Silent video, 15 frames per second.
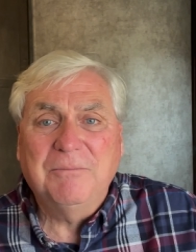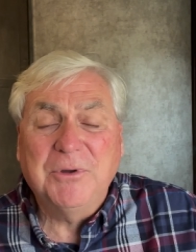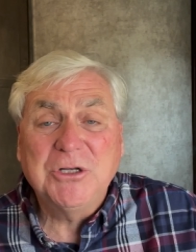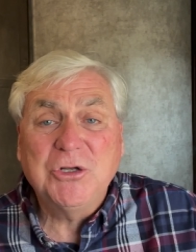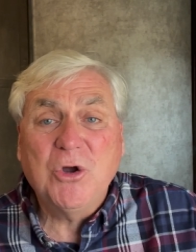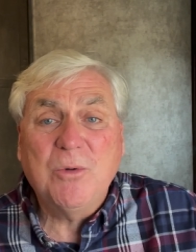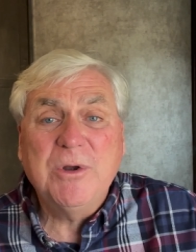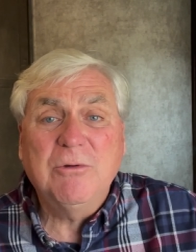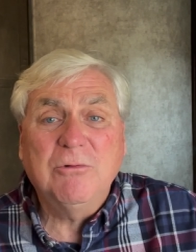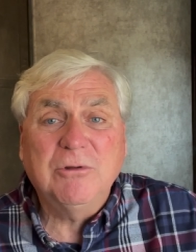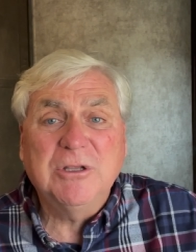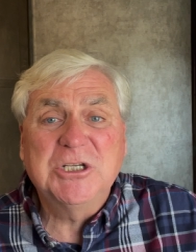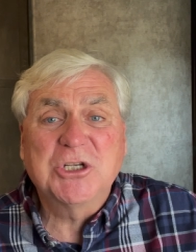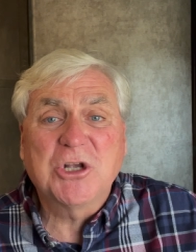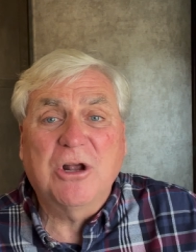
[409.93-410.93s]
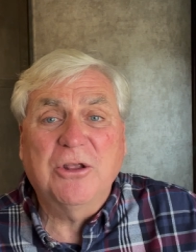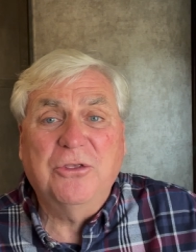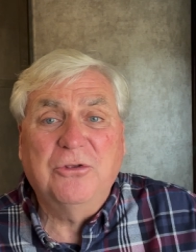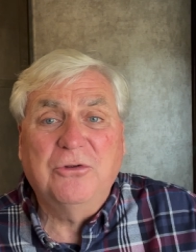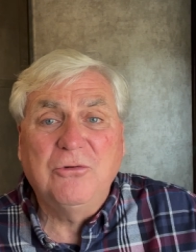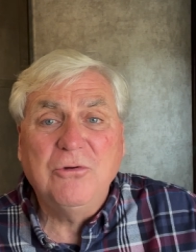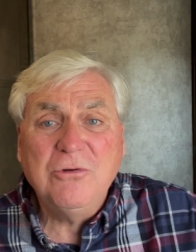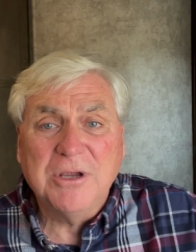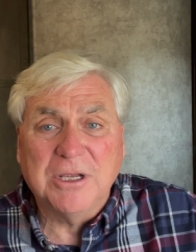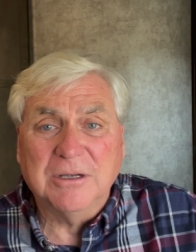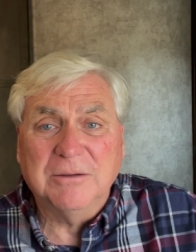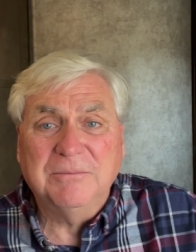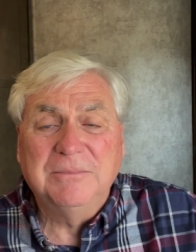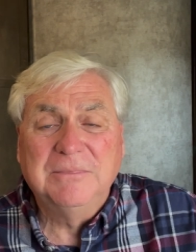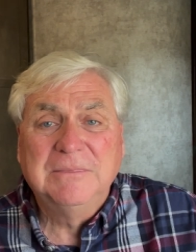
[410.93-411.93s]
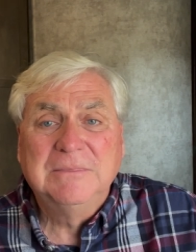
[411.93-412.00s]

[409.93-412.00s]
but nobody really saw through him.